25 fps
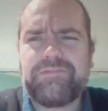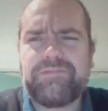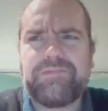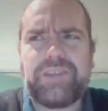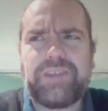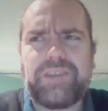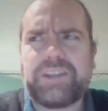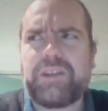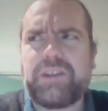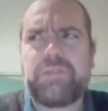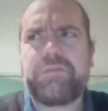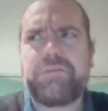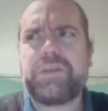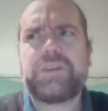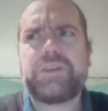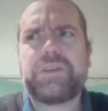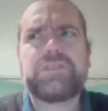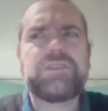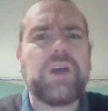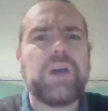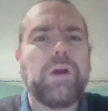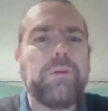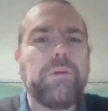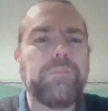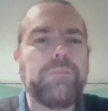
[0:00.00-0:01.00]
I don't think
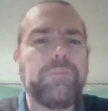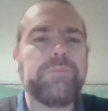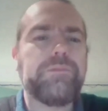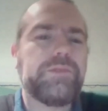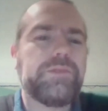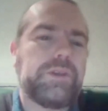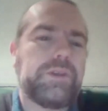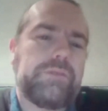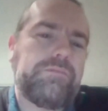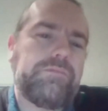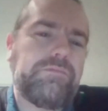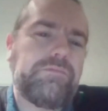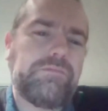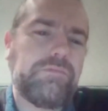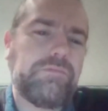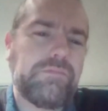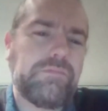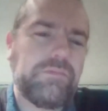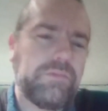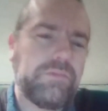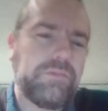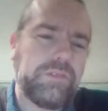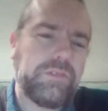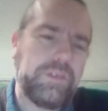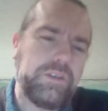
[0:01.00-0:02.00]
so. So
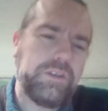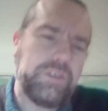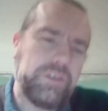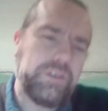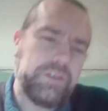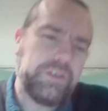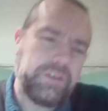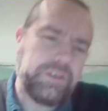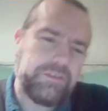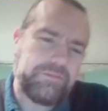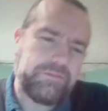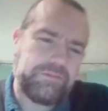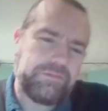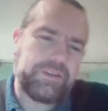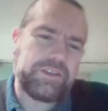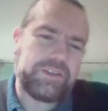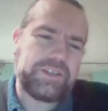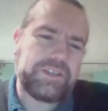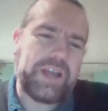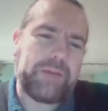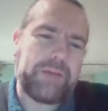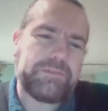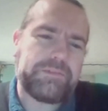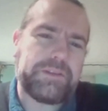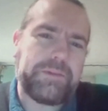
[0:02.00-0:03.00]
they
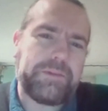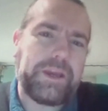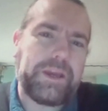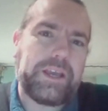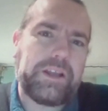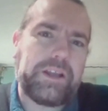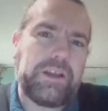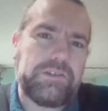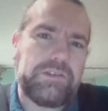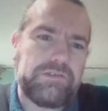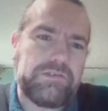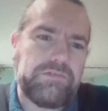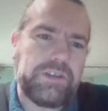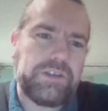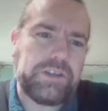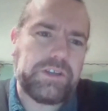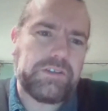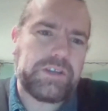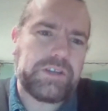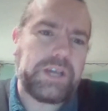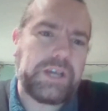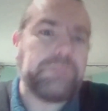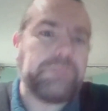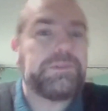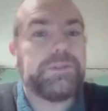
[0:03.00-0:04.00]
just happen to make loads of really
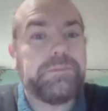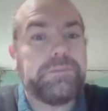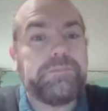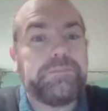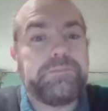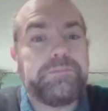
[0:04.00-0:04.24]
good games.